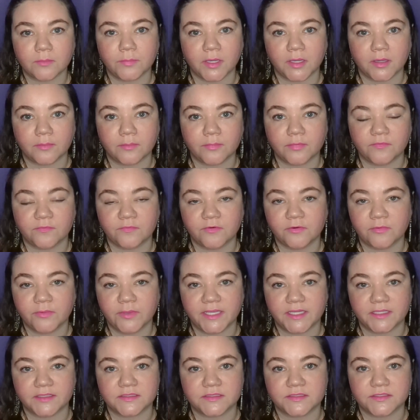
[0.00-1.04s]
But before we
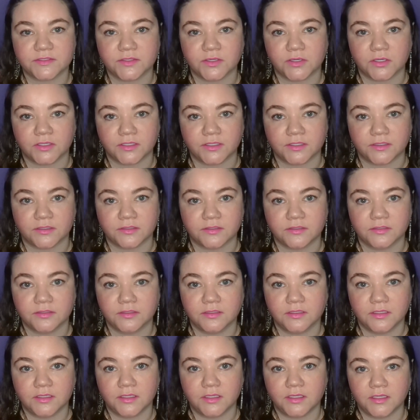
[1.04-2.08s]
get started,
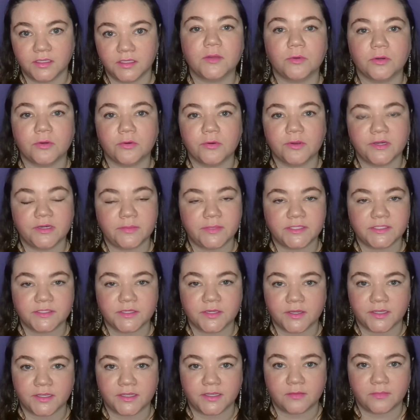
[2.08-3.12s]
we're going to be
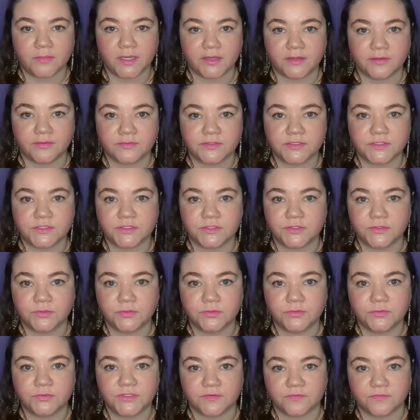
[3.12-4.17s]
talking about
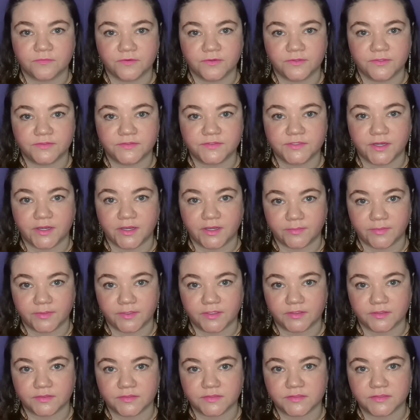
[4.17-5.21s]
two different
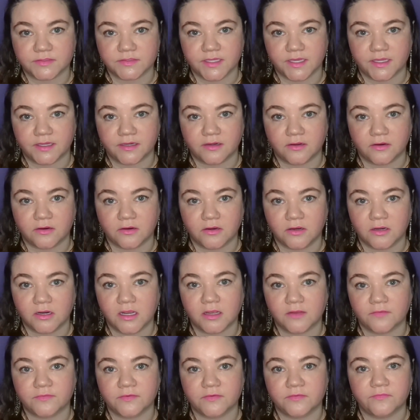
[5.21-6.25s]
topics that are
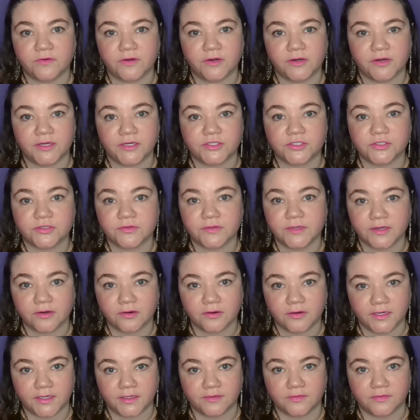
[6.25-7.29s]
often very
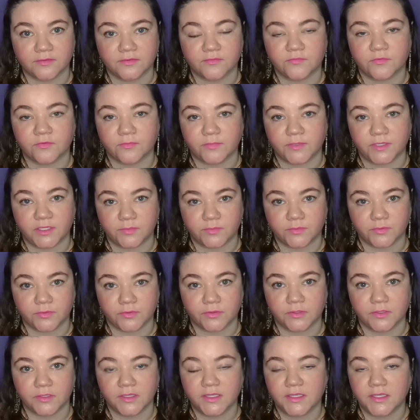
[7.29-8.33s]
triggering for
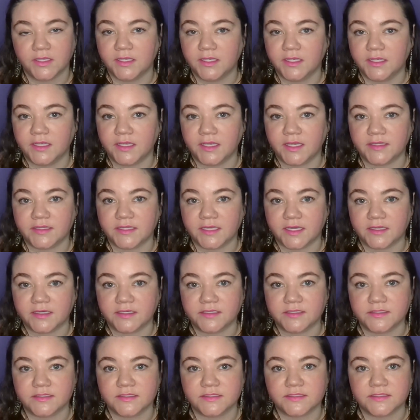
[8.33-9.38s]
people, and that
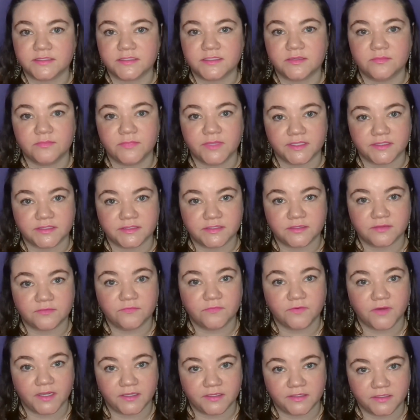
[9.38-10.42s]
is domestic
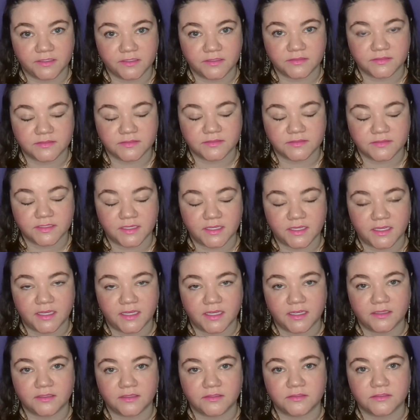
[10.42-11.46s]
violence
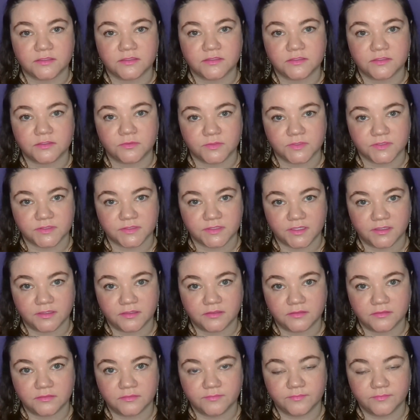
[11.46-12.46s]
and suicide.